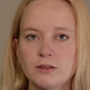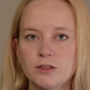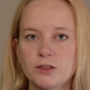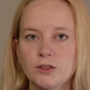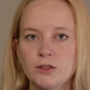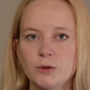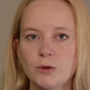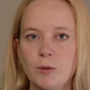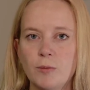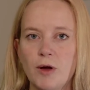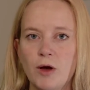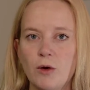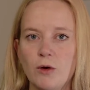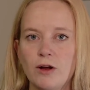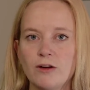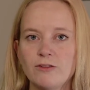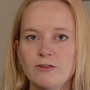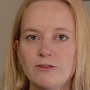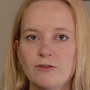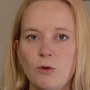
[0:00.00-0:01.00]
to about
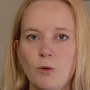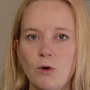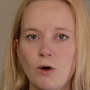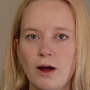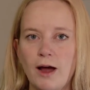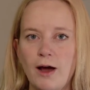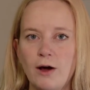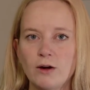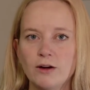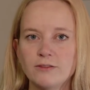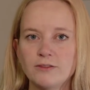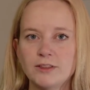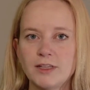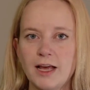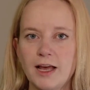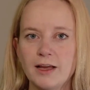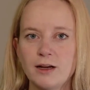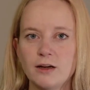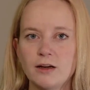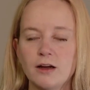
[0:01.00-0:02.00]
a 4 out of
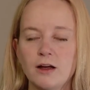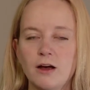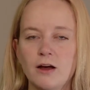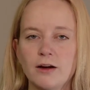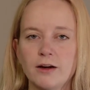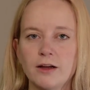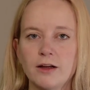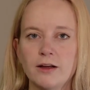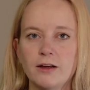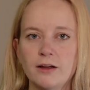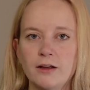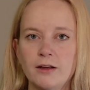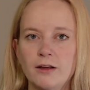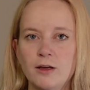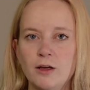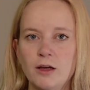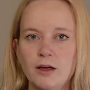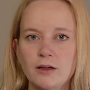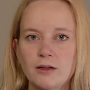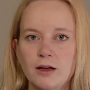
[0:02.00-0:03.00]
10 on
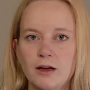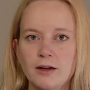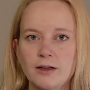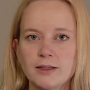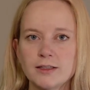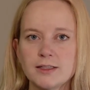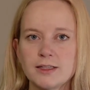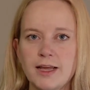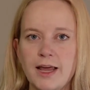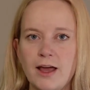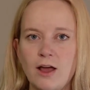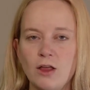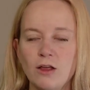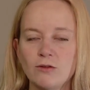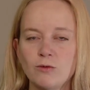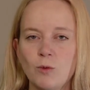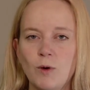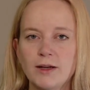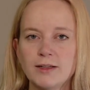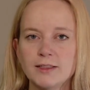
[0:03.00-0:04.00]
a scale
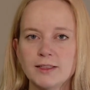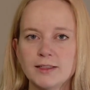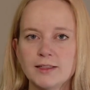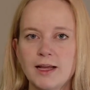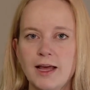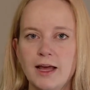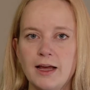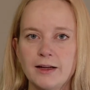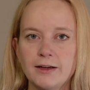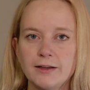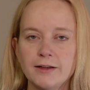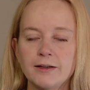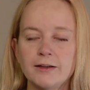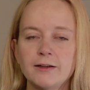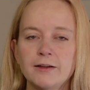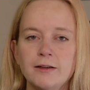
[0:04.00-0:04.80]
of 1 to 10,